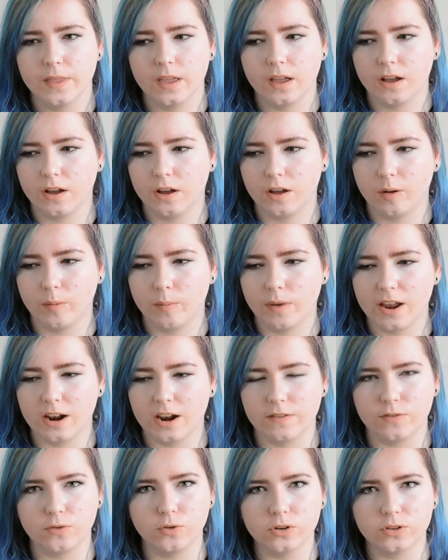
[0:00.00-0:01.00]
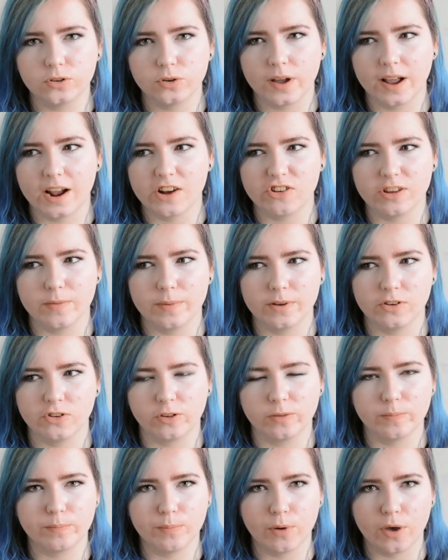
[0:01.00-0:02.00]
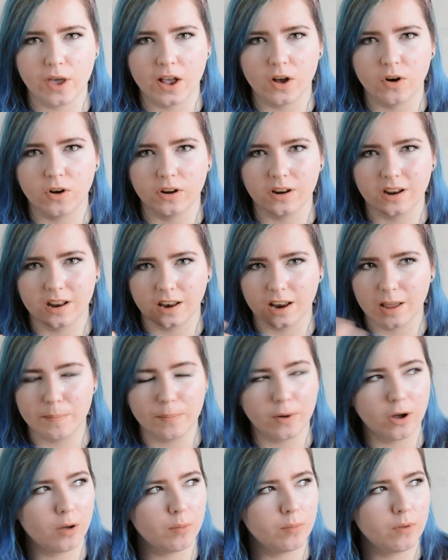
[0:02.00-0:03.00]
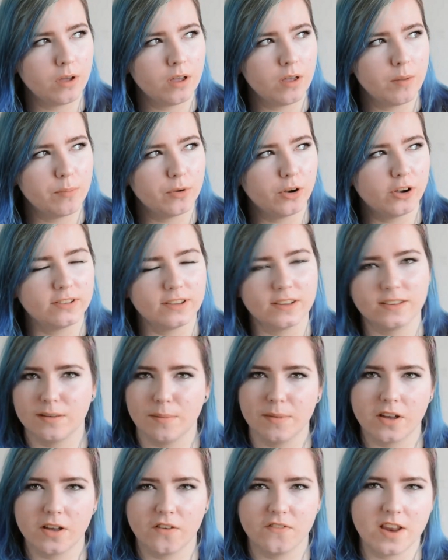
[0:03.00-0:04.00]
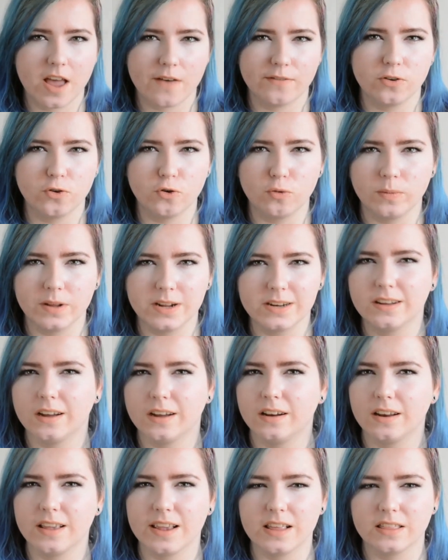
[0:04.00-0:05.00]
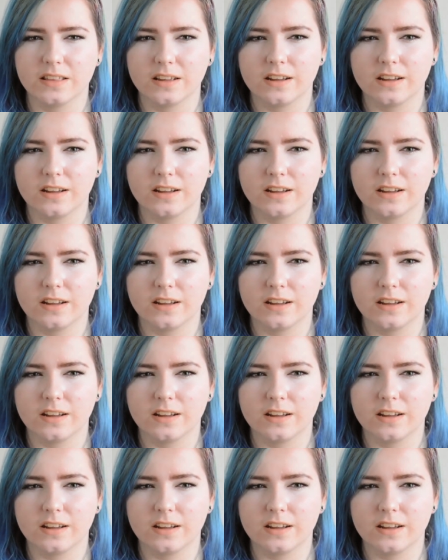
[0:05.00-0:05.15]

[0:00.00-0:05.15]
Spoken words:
And I've also actually been just putting on lip balm, because that's something I've never normally done either.